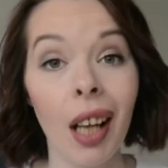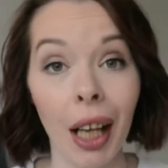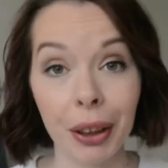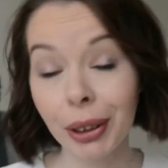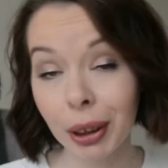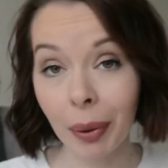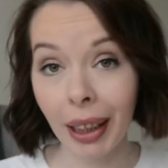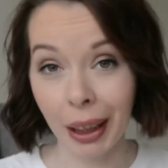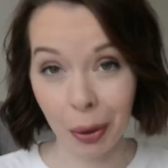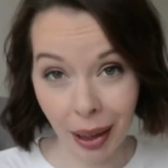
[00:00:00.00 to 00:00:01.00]
I used to
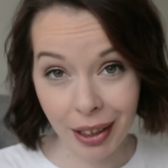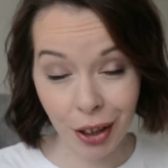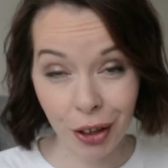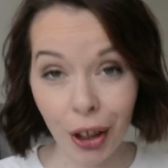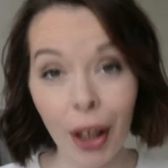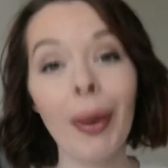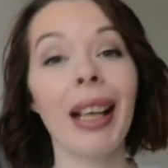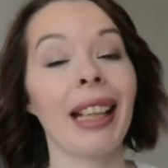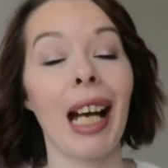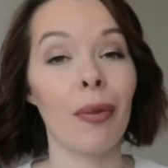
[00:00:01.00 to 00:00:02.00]
work in a Western show
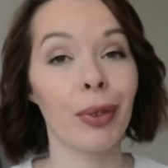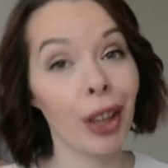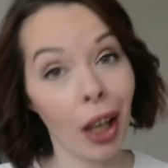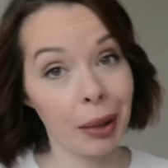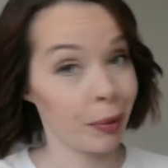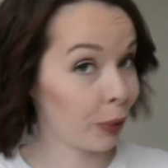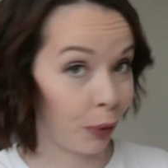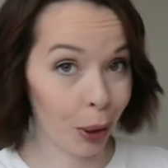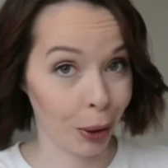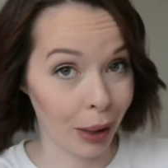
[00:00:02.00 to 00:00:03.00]
and have knives
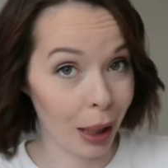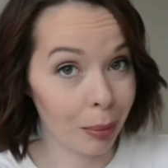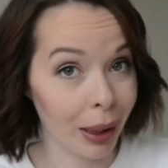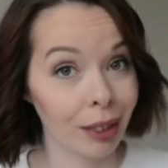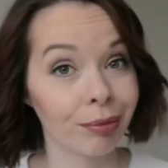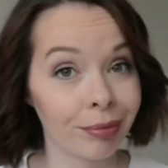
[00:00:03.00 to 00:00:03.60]
thrown around me.